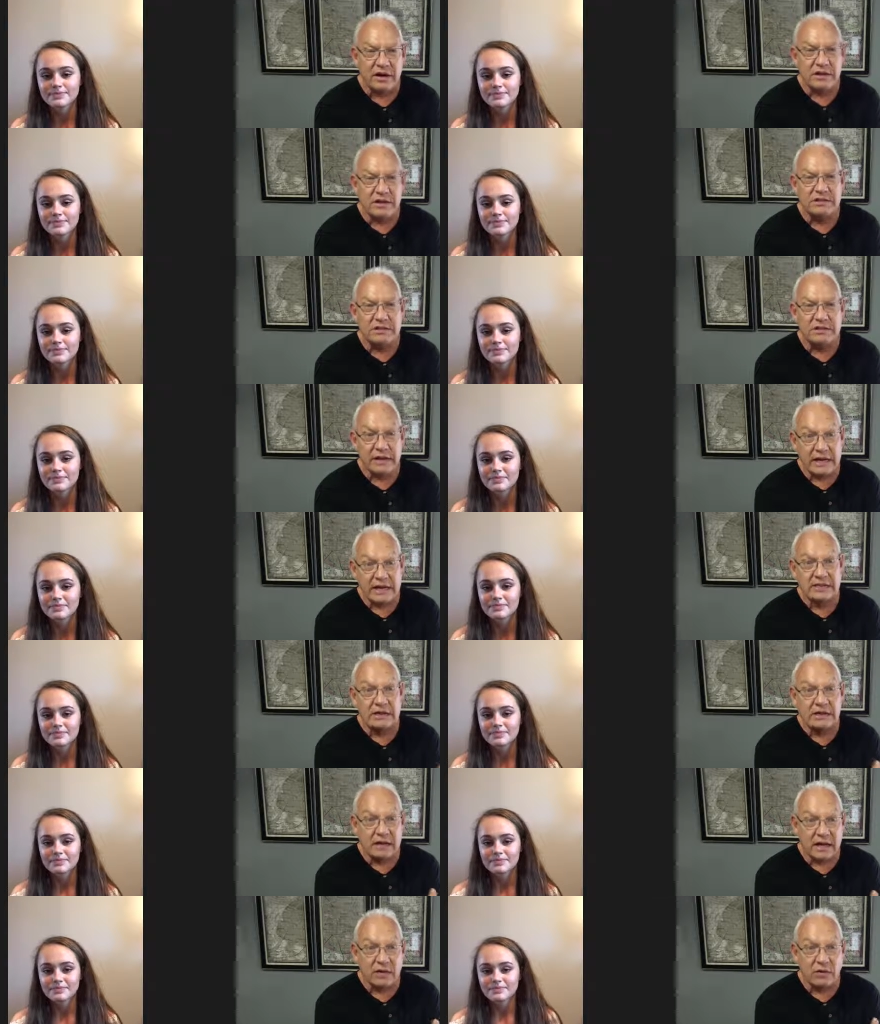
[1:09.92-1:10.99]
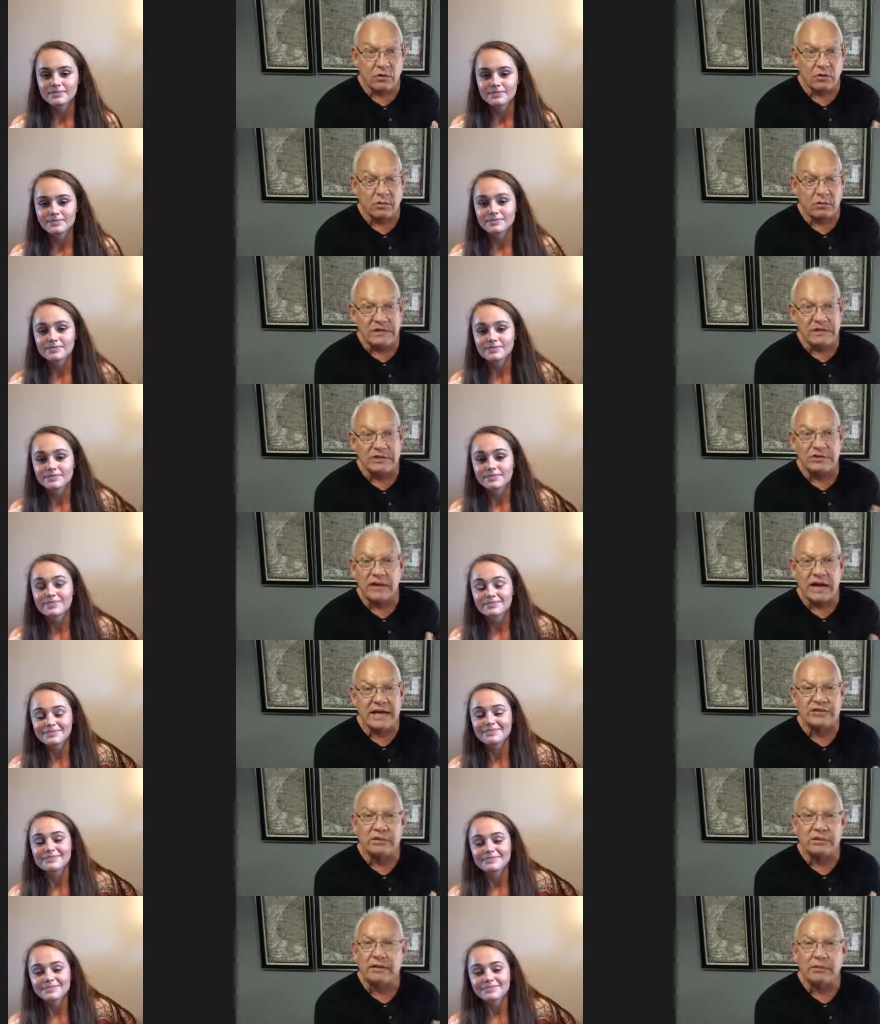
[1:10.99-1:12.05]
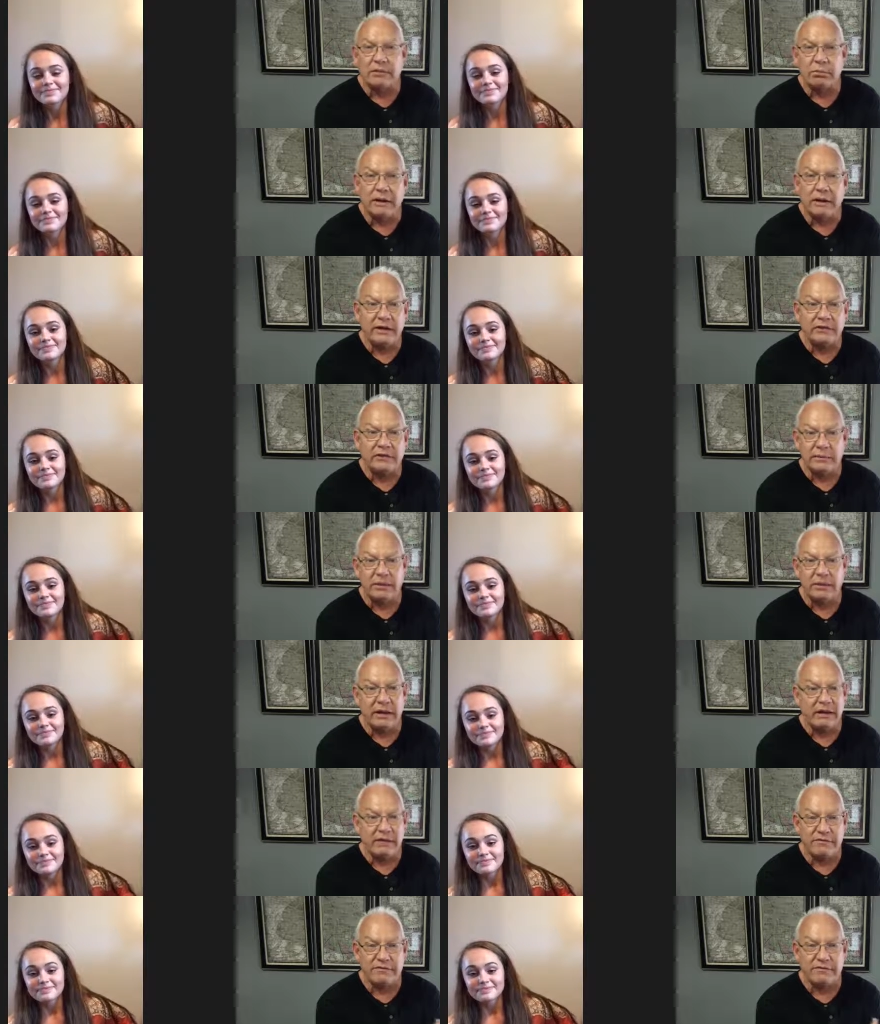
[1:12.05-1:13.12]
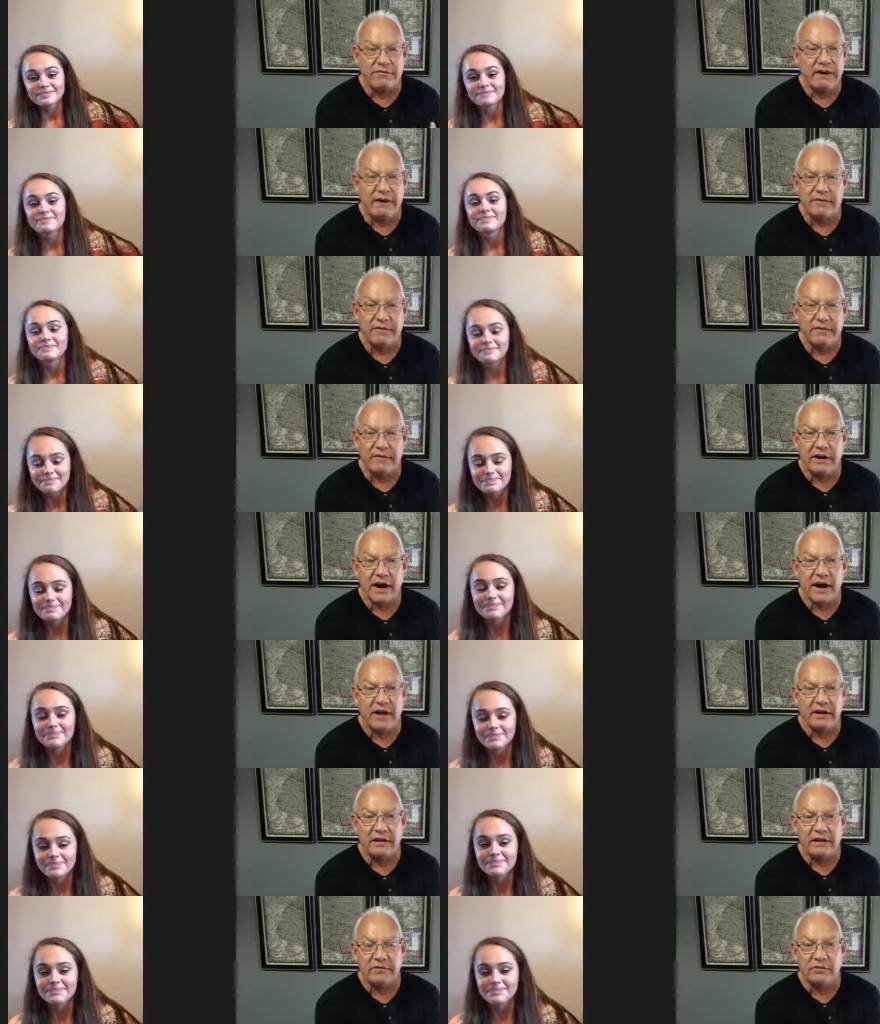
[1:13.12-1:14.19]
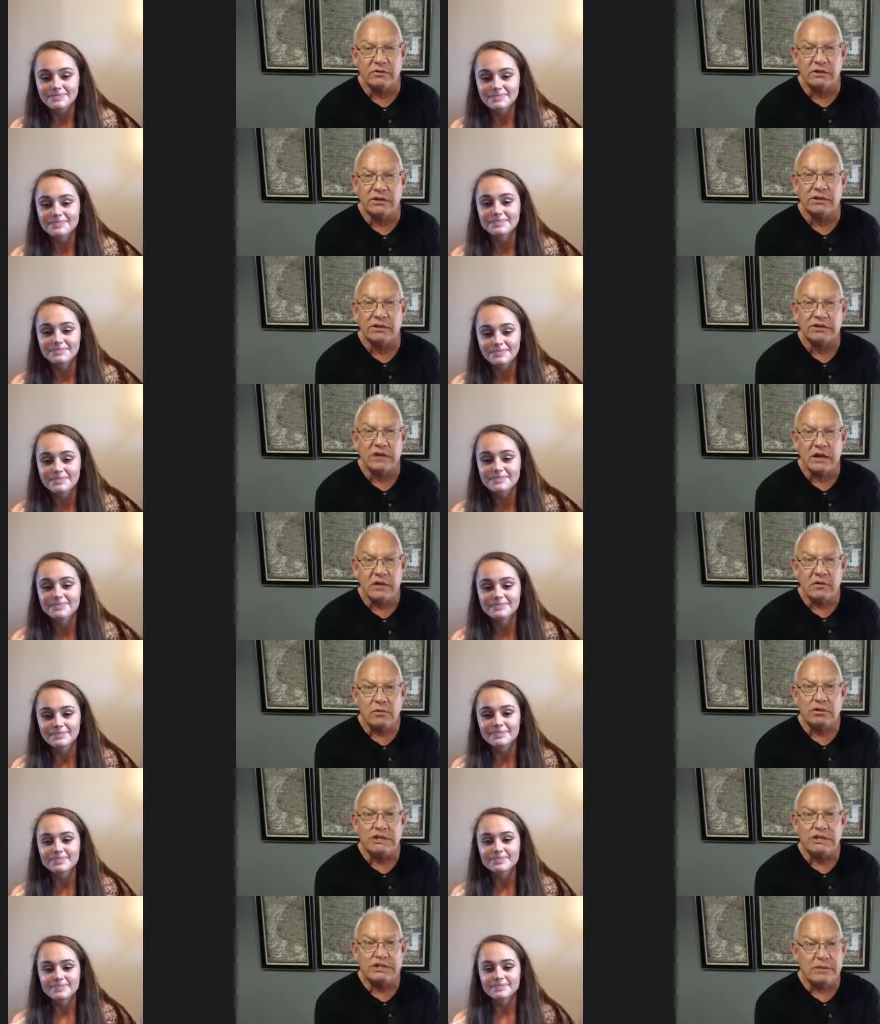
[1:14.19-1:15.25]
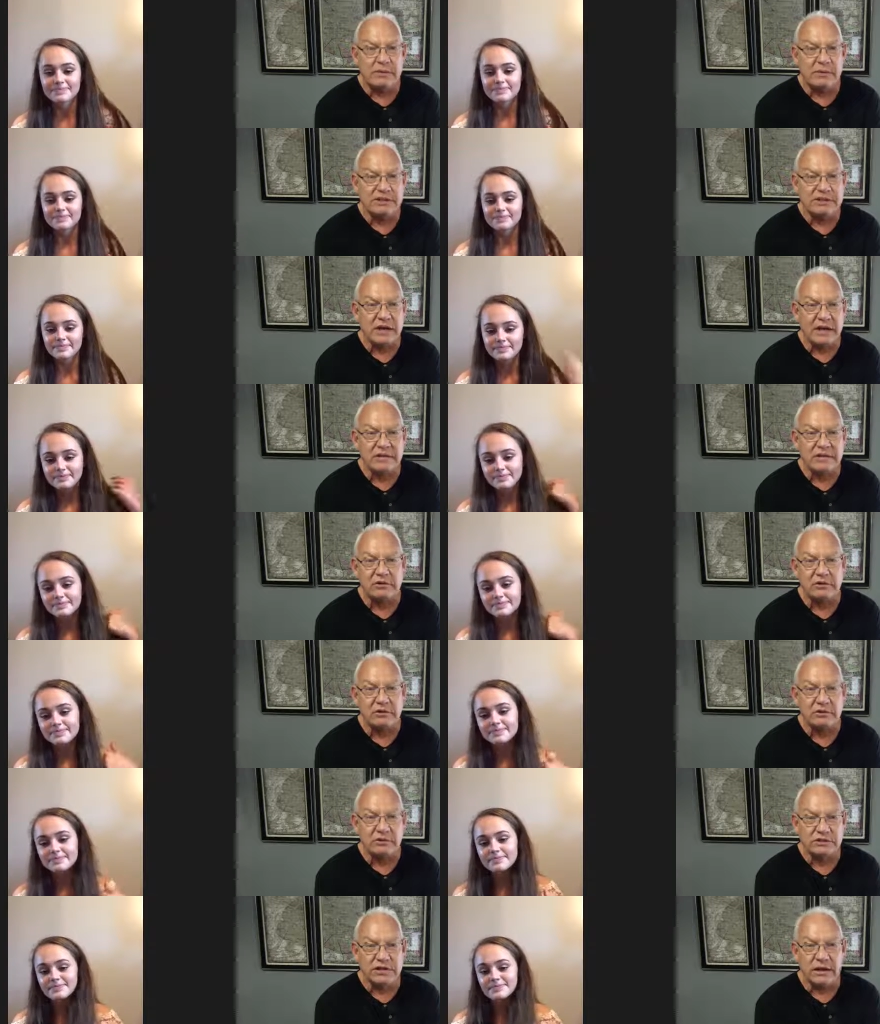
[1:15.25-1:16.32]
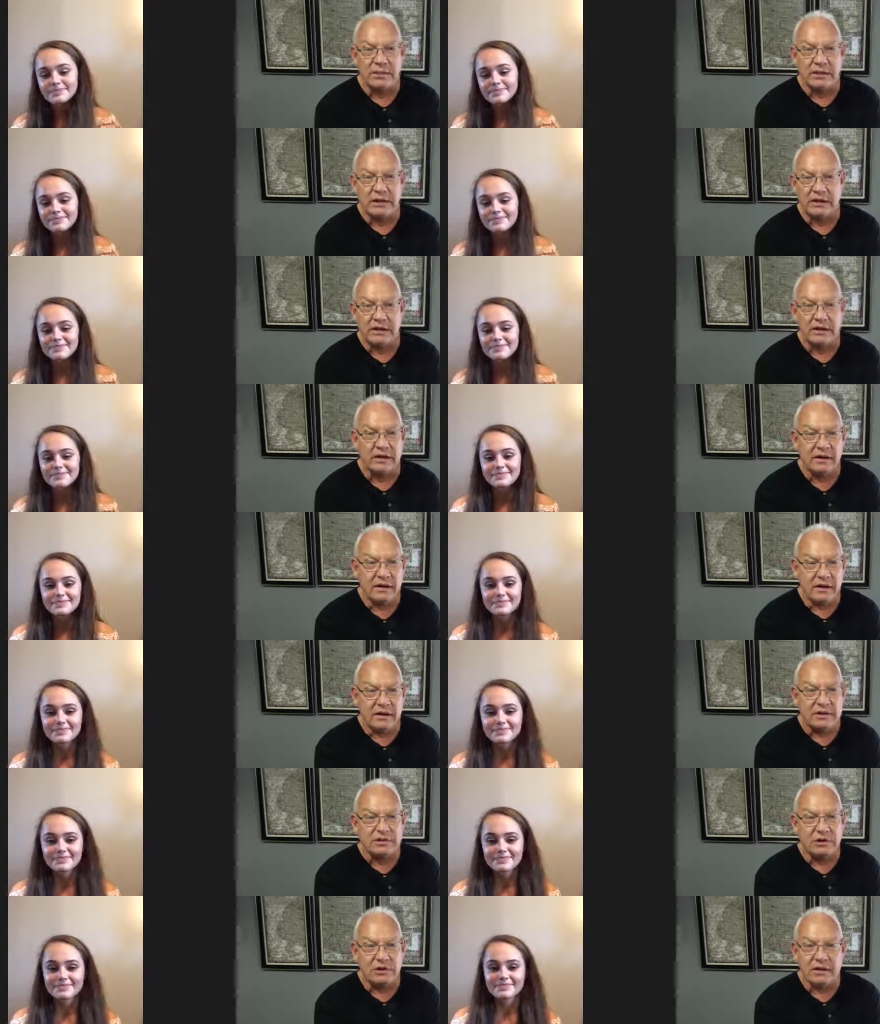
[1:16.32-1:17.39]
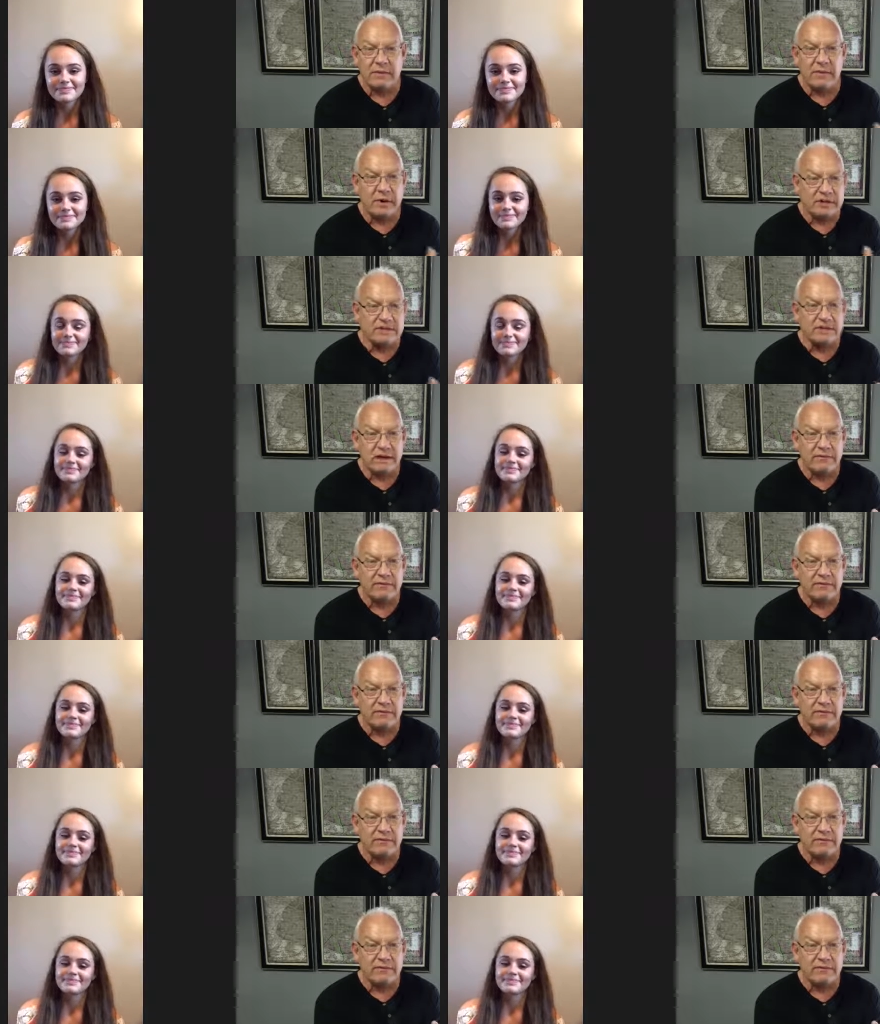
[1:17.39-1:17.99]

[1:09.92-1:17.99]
Speaker 1: So, yes, they're a lot older, but these are national level players. They played at a very, very, very high level. And of course, we're just a bunch of high school girls coming in to show them our stuff.